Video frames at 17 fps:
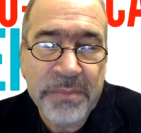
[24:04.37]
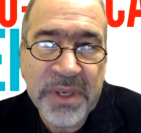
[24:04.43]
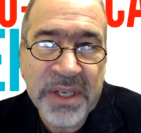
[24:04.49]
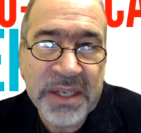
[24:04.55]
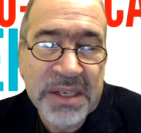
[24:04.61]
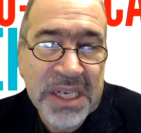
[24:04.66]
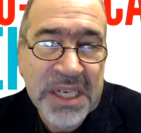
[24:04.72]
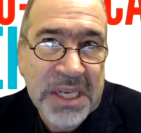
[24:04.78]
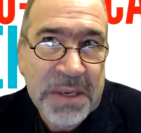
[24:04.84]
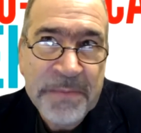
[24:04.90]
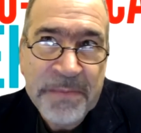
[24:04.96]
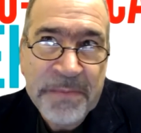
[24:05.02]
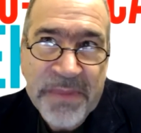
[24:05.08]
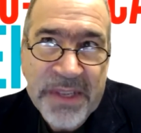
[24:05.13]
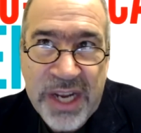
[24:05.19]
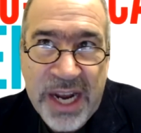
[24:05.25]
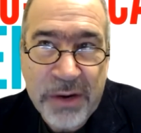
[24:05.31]
But
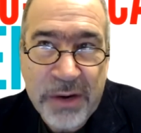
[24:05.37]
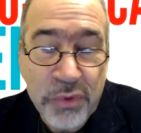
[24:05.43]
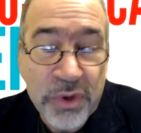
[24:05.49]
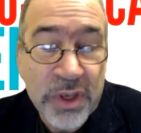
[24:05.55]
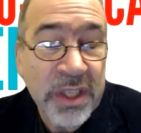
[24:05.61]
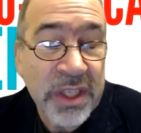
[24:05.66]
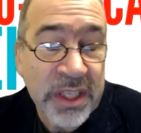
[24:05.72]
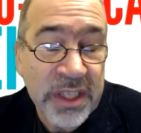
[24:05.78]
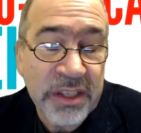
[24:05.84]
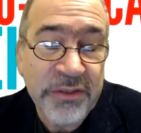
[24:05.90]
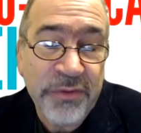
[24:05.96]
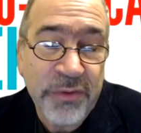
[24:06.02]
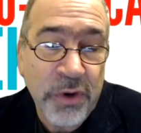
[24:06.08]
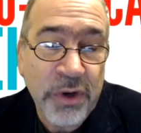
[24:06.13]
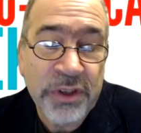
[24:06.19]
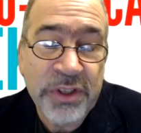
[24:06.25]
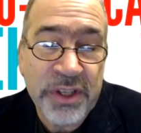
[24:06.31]
I really look
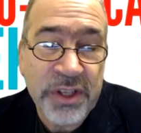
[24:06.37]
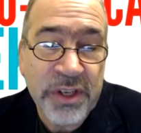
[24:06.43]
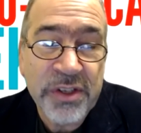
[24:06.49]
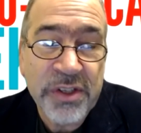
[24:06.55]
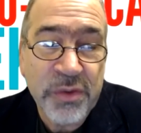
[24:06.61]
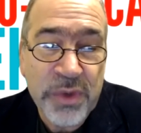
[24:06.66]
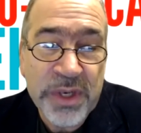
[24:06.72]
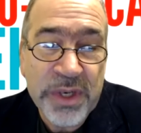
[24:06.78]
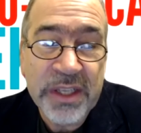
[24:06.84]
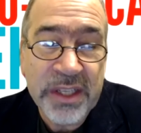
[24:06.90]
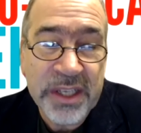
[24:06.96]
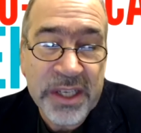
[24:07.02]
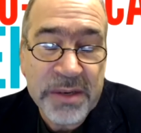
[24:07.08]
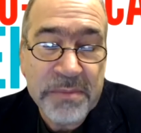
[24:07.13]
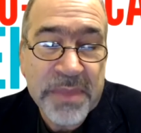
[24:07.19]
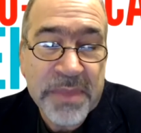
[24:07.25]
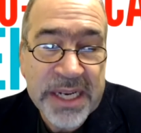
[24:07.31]
forward to those
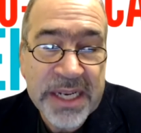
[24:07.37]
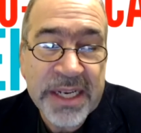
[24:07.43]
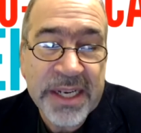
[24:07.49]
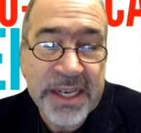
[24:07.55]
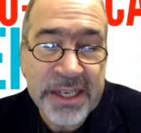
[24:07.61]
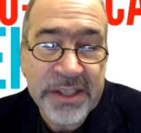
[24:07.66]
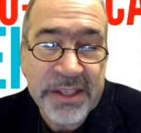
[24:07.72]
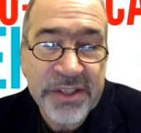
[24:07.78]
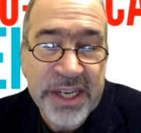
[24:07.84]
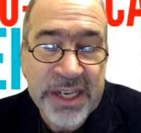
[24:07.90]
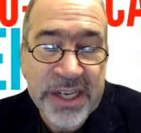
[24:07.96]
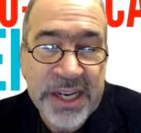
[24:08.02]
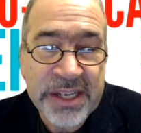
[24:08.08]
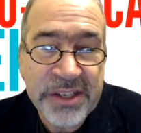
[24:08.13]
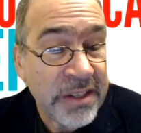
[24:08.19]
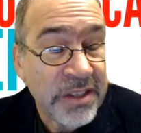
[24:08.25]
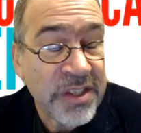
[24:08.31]
weekly meetings.
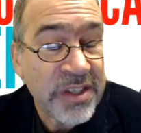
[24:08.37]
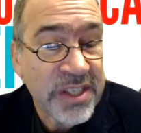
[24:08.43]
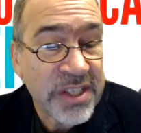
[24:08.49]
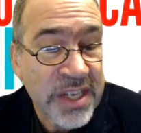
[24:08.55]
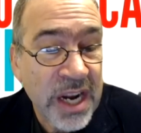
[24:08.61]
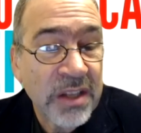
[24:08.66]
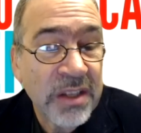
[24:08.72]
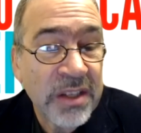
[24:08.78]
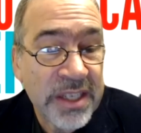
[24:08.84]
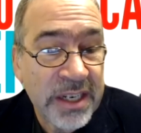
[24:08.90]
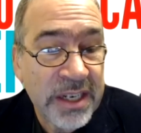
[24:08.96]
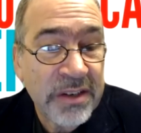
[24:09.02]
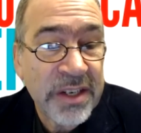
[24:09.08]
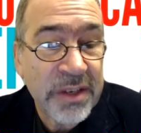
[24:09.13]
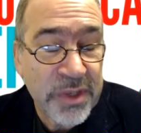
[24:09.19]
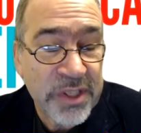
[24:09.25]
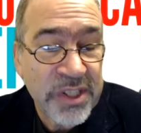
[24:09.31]
And there's a
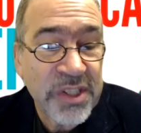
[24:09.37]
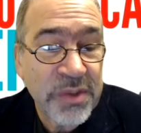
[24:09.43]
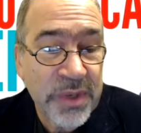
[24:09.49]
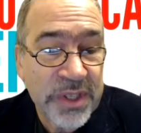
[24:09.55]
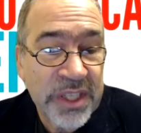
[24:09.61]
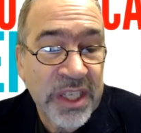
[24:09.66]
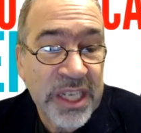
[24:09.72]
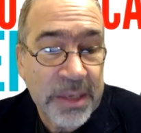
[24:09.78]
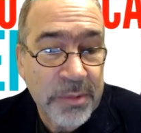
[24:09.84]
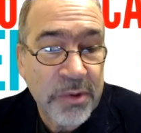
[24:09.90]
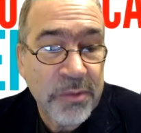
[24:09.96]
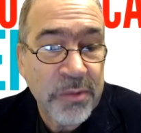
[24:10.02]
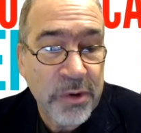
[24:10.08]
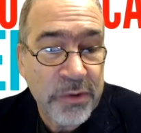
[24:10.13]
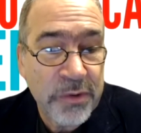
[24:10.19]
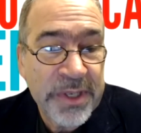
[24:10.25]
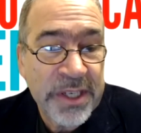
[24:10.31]
solidarity, which is what the labor
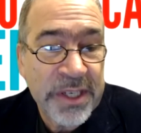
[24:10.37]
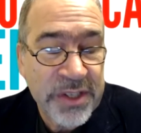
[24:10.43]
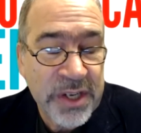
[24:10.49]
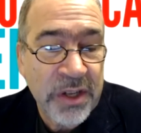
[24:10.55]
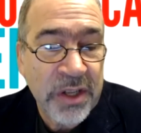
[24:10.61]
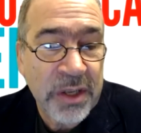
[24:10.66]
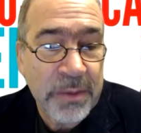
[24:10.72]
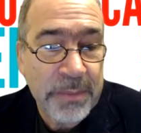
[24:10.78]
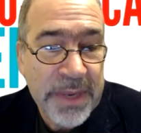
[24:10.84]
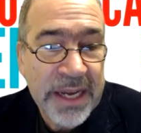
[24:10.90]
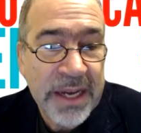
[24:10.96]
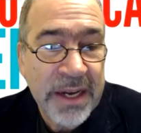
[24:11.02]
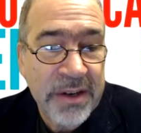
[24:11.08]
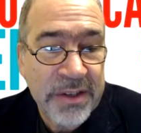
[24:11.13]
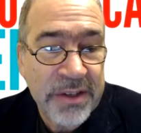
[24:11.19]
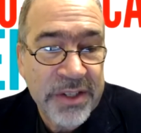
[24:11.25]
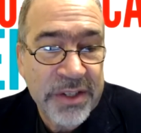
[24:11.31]
movement is all
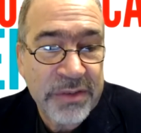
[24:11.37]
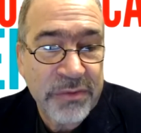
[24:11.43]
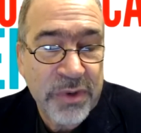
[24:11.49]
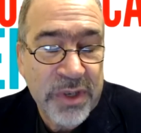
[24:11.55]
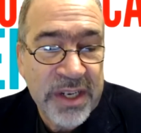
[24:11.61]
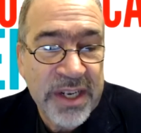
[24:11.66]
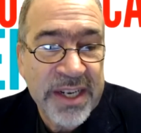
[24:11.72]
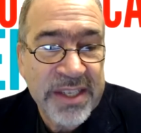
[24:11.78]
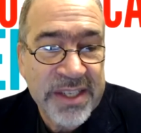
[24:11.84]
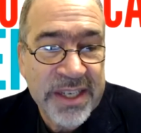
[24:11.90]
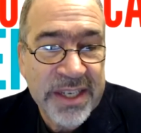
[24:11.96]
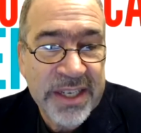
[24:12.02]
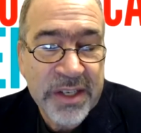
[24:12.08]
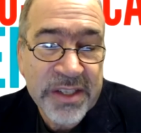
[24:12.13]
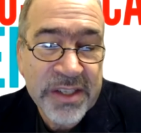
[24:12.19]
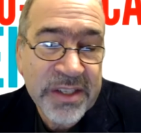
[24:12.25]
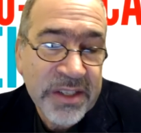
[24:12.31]
about, to realizing,
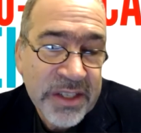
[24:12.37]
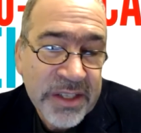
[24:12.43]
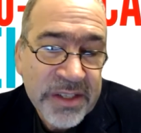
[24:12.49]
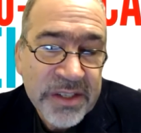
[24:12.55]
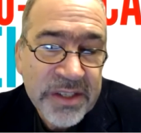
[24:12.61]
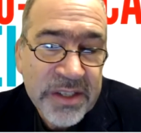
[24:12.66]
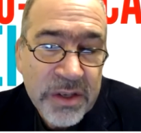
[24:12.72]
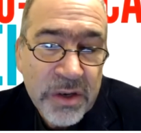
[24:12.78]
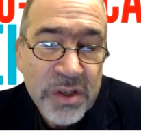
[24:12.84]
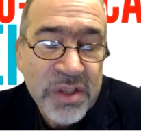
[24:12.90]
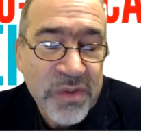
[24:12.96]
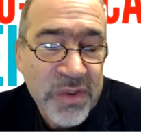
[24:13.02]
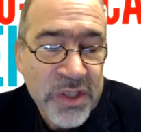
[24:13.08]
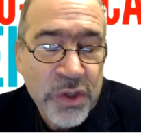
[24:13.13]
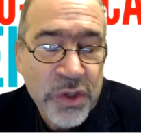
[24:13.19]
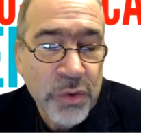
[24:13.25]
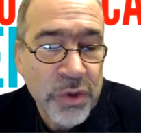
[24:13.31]
because those of
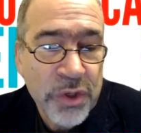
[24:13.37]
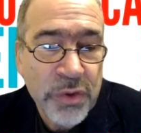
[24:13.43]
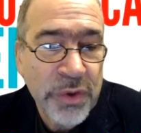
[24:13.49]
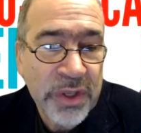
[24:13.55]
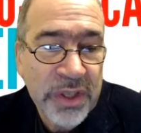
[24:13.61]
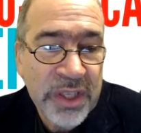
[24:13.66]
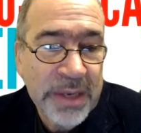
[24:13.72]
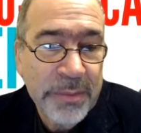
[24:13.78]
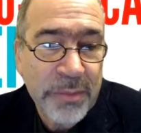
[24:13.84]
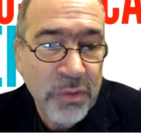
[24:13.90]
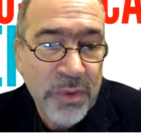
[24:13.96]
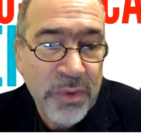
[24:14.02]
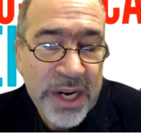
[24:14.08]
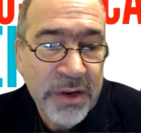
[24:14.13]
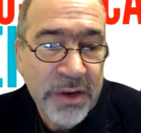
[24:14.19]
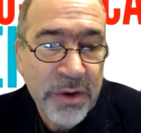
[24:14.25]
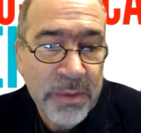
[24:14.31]
us who are doing labor
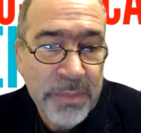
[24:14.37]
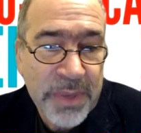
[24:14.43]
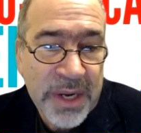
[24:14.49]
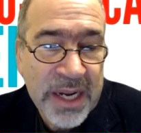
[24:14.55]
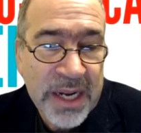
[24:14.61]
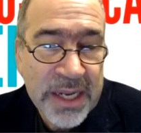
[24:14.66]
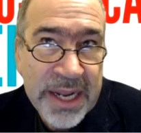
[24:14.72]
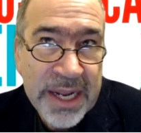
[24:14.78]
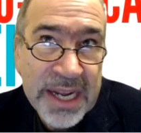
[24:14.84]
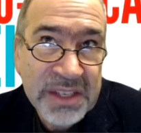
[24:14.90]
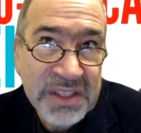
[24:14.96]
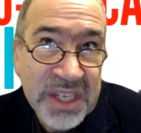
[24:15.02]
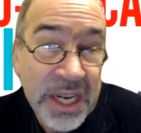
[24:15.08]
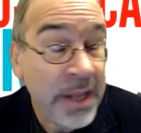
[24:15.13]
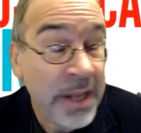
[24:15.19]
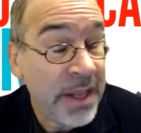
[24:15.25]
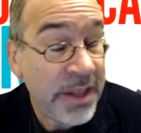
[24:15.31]
radio and podcasts,
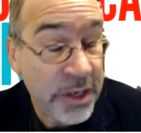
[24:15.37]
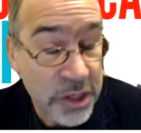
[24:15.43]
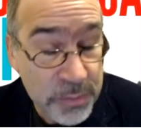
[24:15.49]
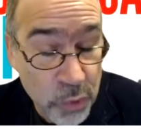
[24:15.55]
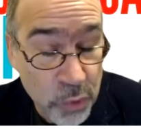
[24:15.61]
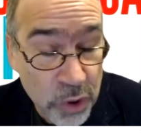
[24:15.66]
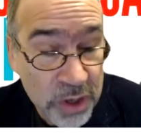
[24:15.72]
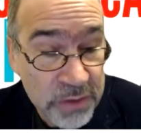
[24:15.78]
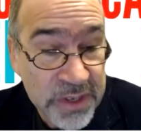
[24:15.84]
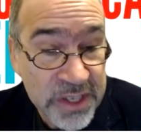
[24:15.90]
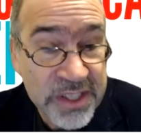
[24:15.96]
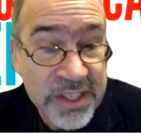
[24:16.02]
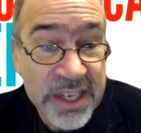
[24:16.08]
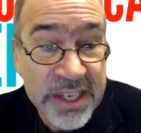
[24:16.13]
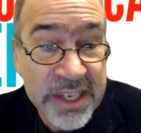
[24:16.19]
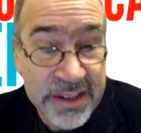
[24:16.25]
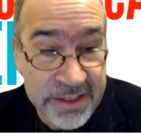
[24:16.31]
there's more of us
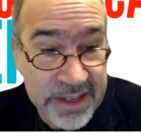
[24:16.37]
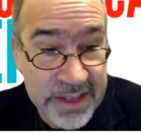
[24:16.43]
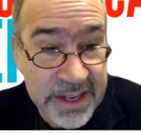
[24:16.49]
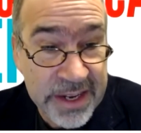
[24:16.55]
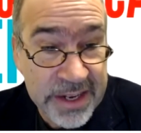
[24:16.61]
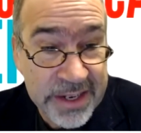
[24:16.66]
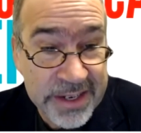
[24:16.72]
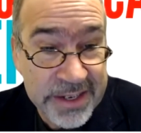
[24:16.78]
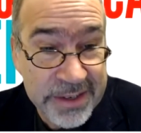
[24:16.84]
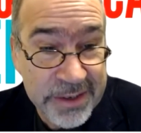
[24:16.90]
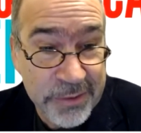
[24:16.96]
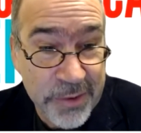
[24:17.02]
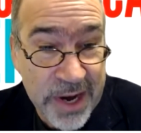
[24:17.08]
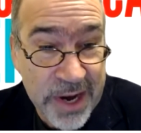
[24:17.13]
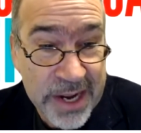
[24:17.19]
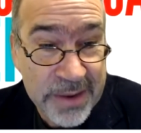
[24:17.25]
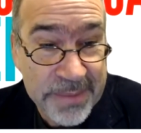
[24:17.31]
than you think,
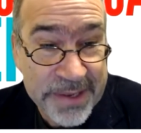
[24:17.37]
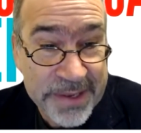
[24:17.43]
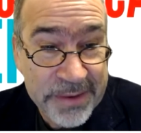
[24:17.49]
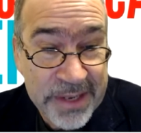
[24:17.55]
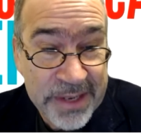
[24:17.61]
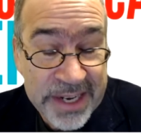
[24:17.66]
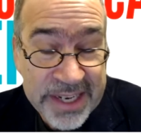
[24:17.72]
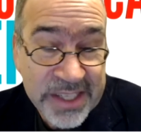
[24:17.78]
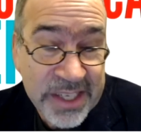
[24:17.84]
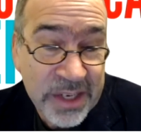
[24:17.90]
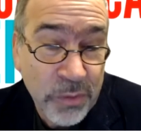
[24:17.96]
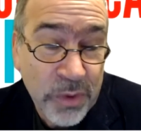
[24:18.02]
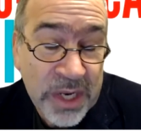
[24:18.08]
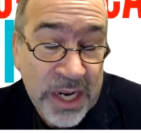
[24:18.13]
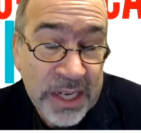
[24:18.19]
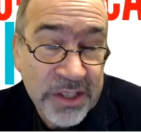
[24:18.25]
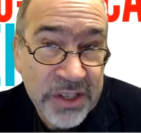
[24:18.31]
right? I mean, like I said,
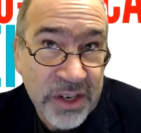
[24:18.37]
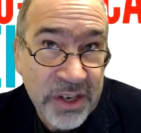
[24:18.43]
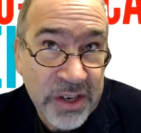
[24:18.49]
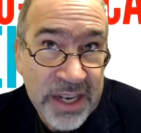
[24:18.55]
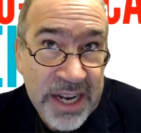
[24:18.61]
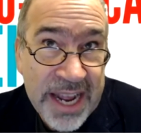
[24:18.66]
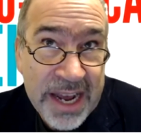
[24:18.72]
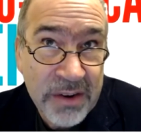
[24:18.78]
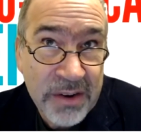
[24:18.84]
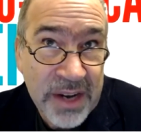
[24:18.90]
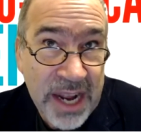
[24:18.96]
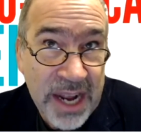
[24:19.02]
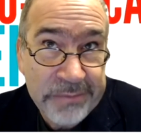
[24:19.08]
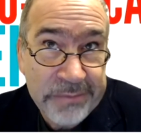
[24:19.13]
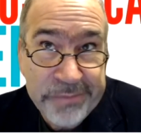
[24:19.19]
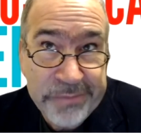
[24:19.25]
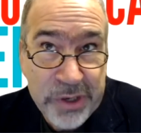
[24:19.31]
when I started out,
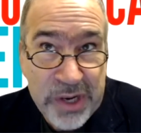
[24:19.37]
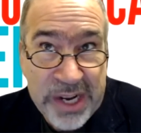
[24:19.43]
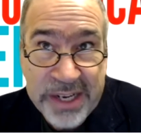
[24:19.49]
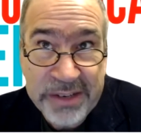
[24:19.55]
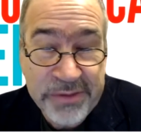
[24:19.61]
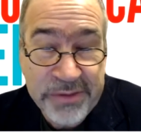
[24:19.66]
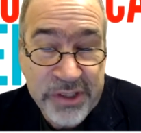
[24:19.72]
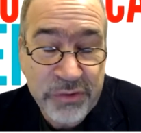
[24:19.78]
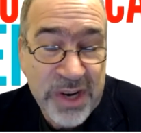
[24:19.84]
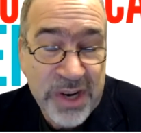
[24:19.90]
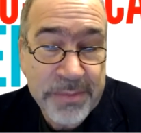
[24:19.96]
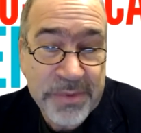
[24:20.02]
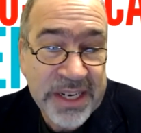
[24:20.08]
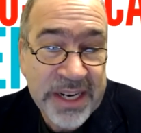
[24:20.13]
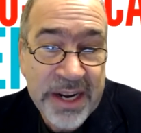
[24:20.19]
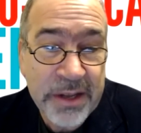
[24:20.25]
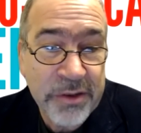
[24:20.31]
I kind of
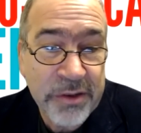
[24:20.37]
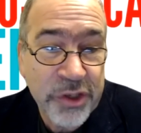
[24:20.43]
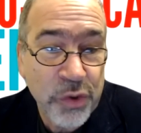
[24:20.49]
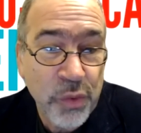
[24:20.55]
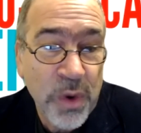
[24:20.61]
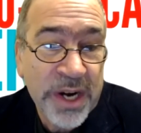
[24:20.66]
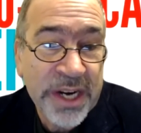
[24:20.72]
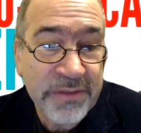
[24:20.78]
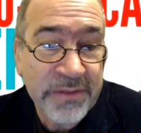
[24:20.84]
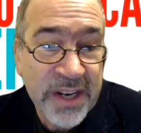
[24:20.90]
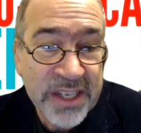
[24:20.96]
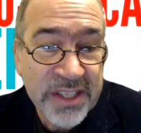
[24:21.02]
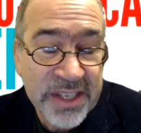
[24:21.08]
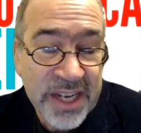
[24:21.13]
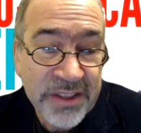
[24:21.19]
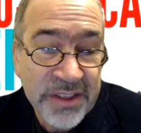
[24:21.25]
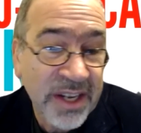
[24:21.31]
scraped together 20 of
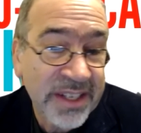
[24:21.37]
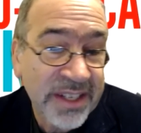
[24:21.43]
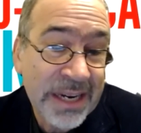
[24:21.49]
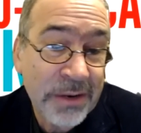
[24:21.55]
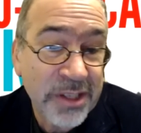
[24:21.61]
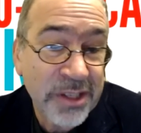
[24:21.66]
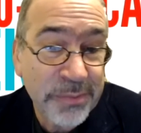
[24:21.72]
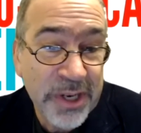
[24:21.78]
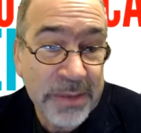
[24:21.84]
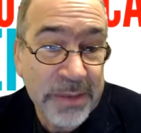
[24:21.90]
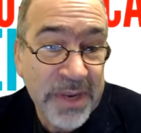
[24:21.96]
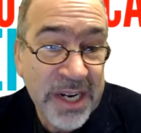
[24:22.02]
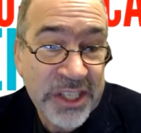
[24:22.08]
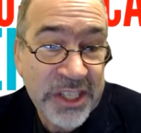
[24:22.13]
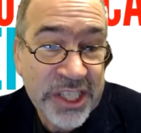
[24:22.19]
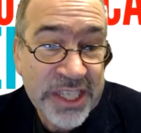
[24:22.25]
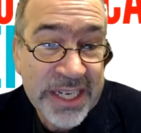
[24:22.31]
us, and I thought that was pretty
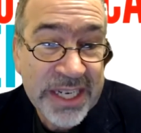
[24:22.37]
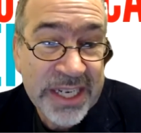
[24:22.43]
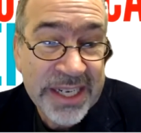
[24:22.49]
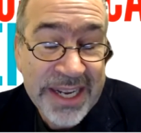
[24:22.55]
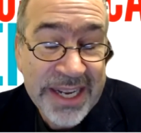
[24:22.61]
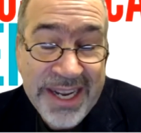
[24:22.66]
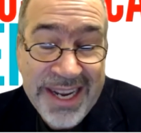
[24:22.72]
much it.